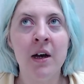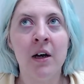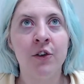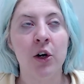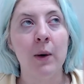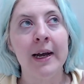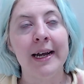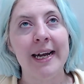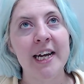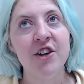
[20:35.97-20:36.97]
So
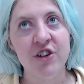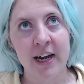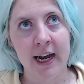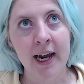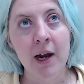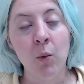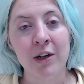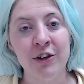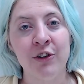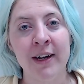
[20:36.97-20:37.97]
each day,
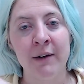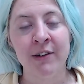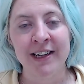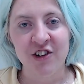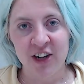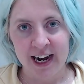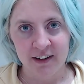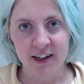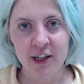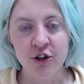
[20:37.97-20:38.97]
once you sign up for the
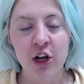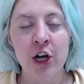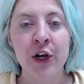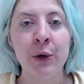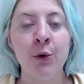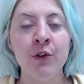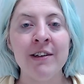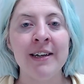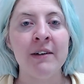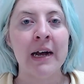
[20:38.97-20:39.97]
challenge, you'll
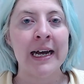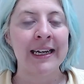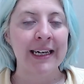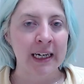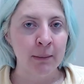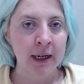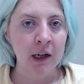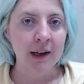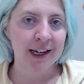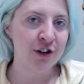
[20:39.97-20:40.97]
receive an
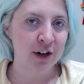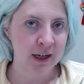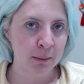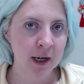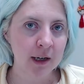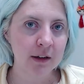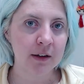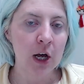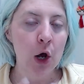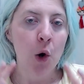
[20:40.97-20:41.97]
email in your inbox
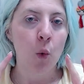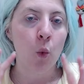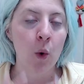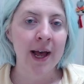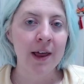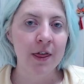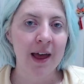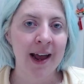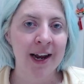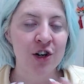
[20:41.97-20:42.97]
with
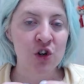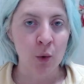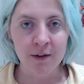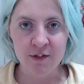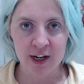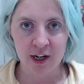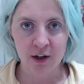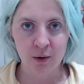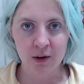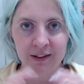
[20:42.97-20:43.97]
a short
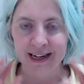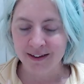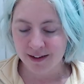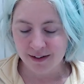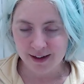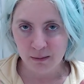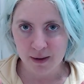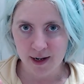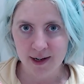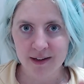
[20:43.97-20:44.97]
video, less than 10
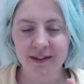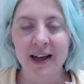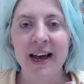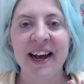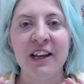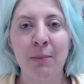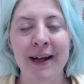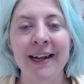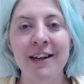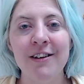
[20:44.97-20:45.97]
minutes,
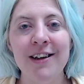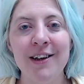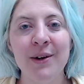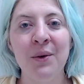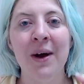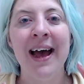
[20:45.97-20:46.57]
explaining to you